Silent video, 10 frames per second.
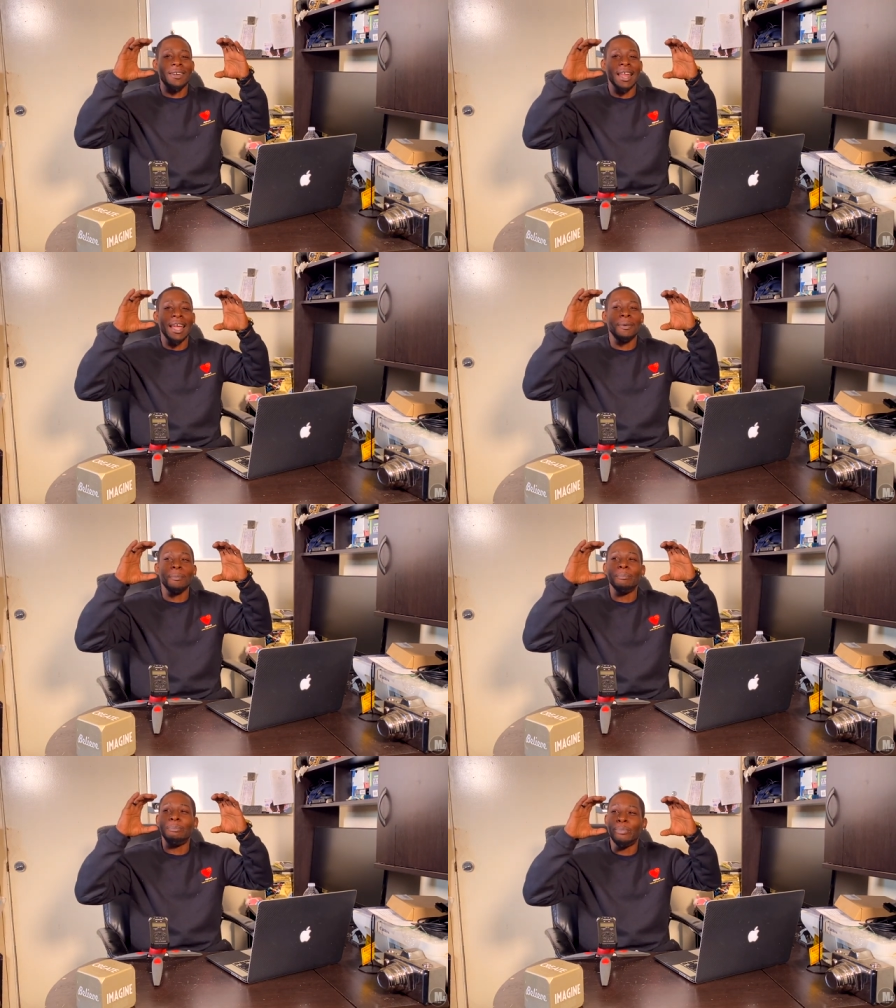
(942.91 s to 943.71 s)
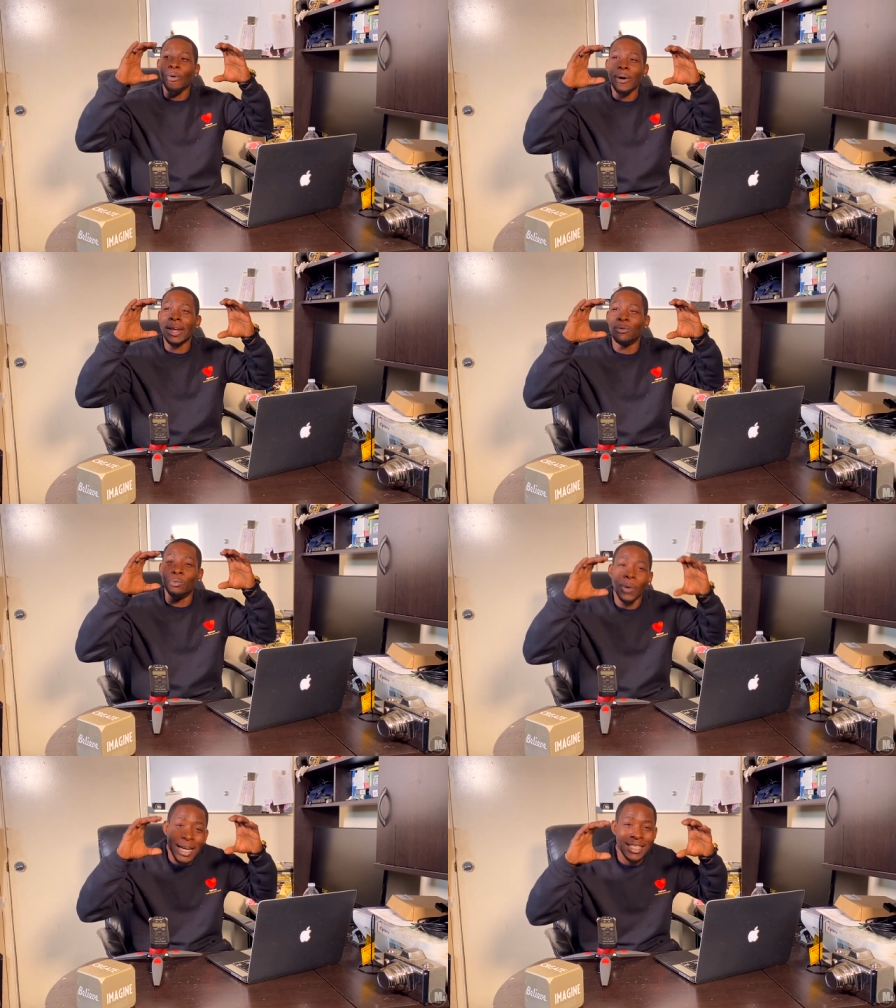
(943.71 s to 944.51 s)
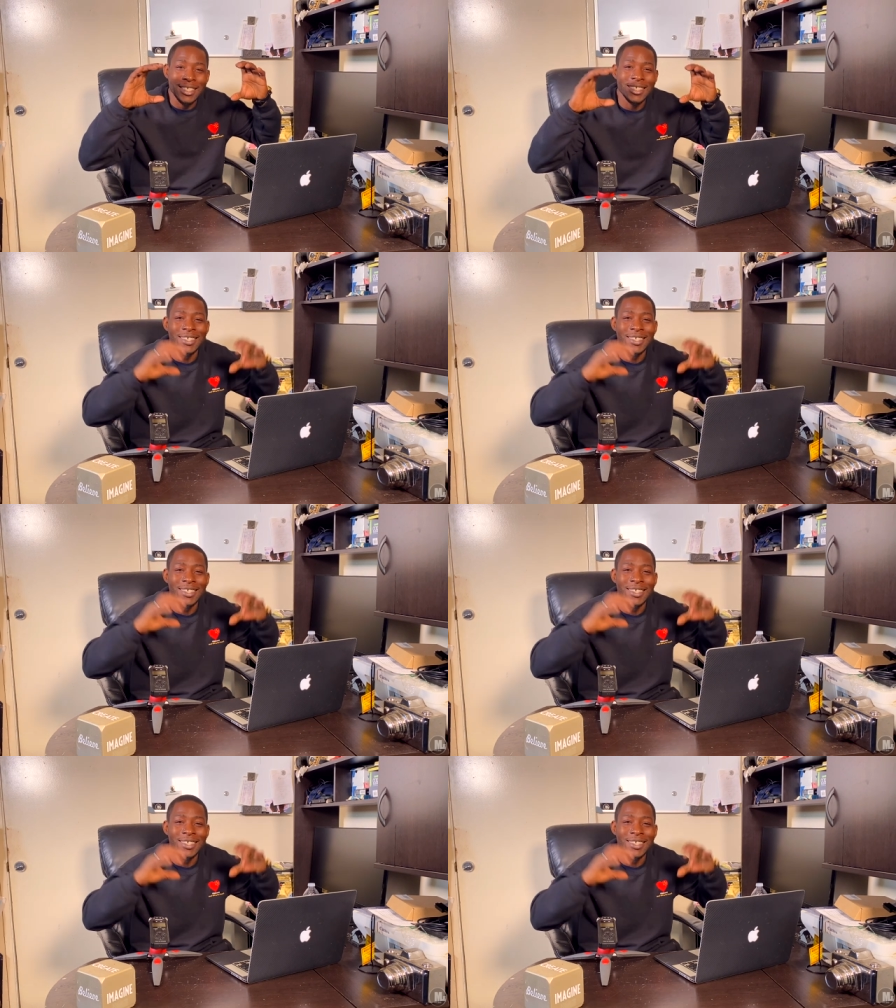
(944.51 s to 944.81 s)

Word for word: Like, boy, what?